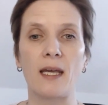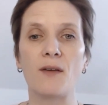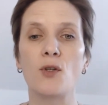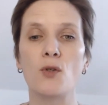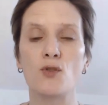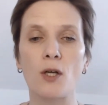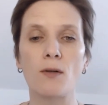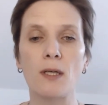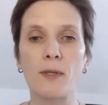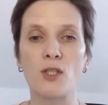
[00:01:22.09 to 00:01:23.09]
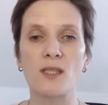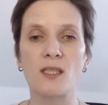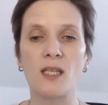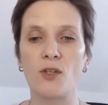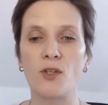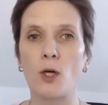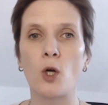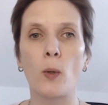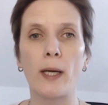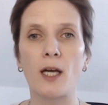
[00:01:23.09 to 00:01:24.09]
If you don't, let me just give you a
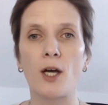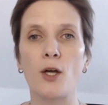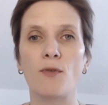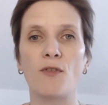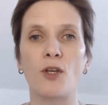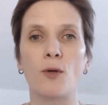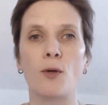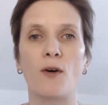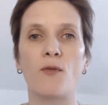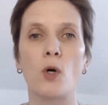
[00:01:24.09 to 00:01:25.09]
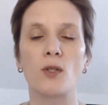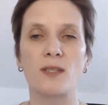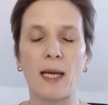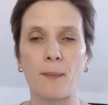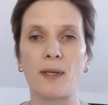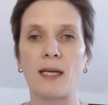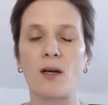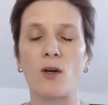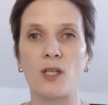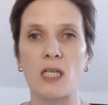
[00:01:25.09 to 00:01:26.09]
quick overview of what's happening
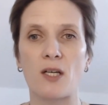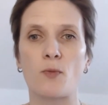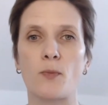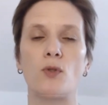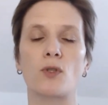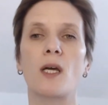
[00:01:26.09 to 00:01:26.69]
on the dashboard.